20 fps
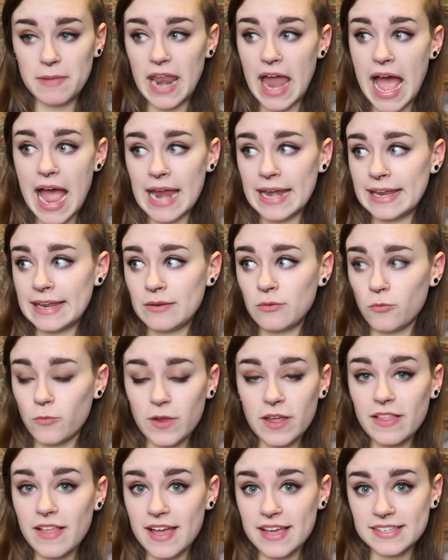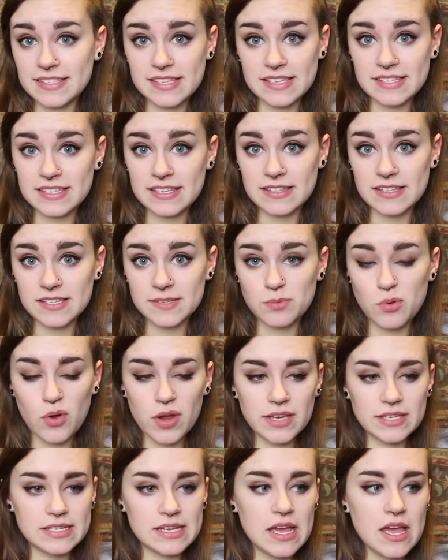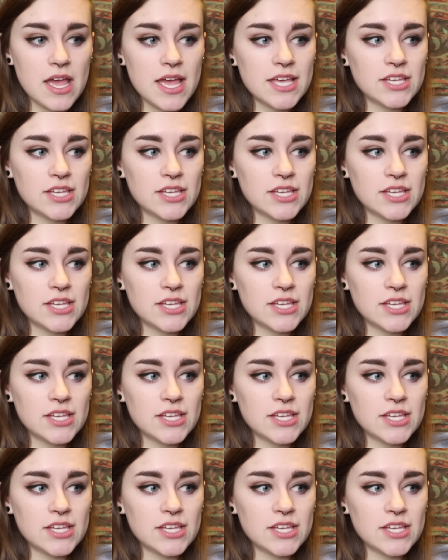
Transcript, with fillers: but I didn't realize this at this point.